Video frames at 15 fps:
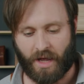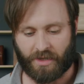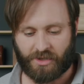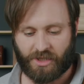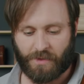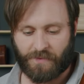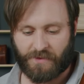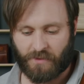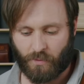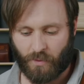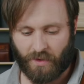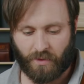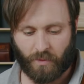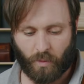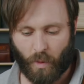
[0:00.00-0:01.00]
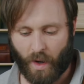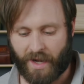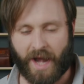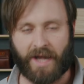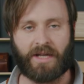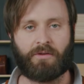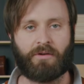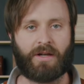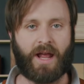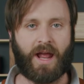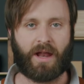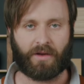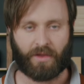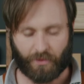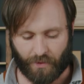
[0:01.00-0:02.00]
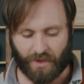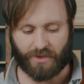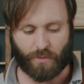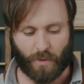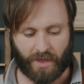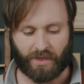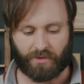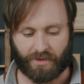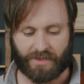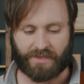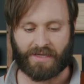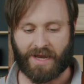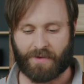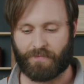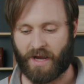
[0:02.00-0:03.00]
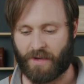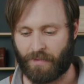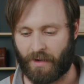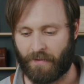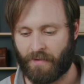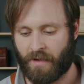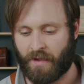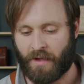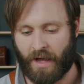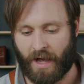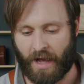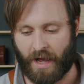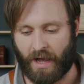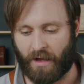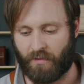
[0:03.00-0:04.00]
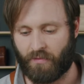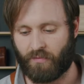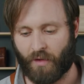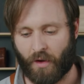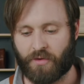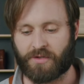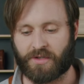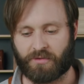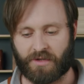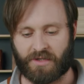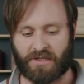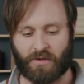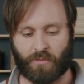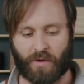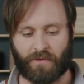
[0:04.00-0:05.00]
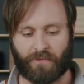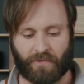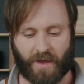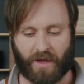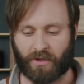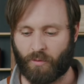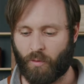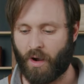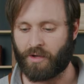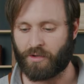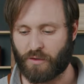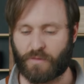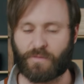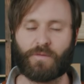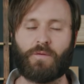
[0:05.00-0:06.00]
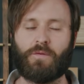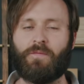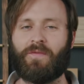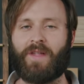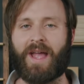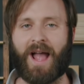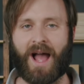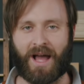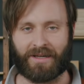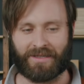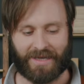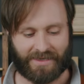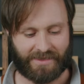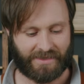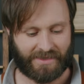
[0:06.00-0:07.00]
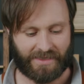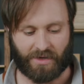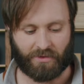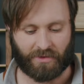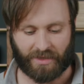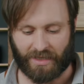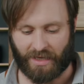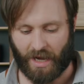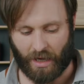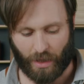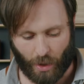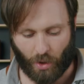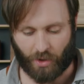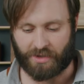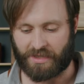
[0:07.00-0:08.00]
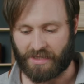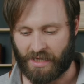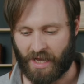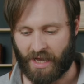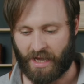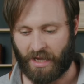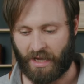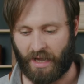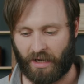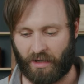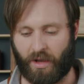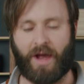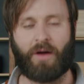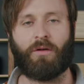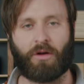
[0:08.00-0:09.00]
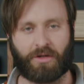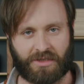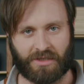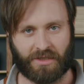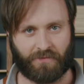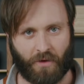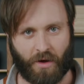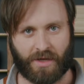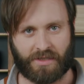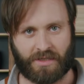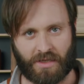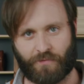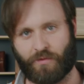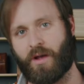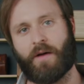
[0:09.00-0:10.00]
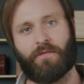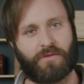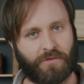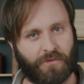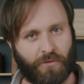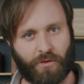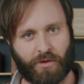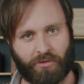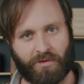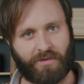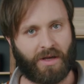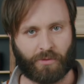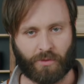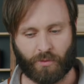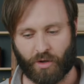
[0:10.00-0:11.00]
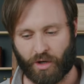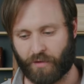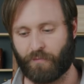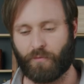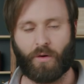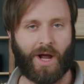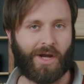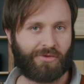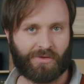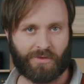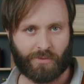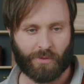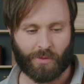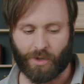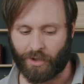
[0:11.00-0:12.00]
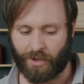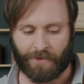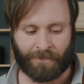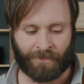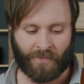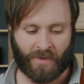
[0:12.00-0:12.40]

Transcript: ships with 180 grit and 320 grit sandpaper. Those are grits that we've found quite useful. They aren't necessarily our locked-in advice. If you have 240 grit, that will work. 400 grit will work.